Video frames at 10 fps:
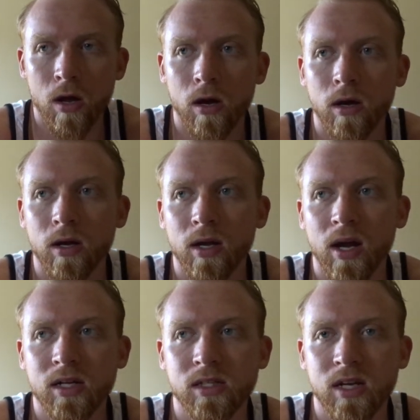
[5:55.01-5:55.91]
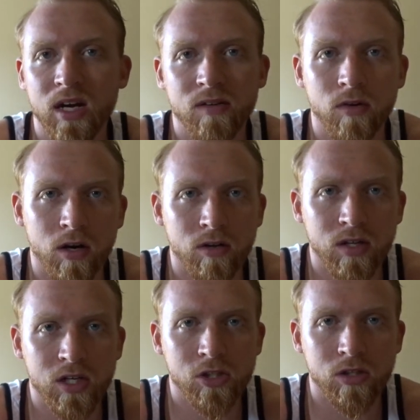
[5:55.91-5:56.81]
It has a negative
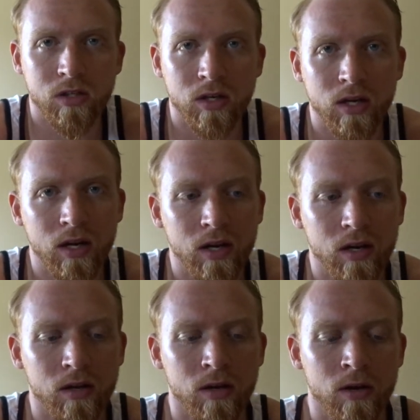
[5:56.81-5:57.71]
connotation, and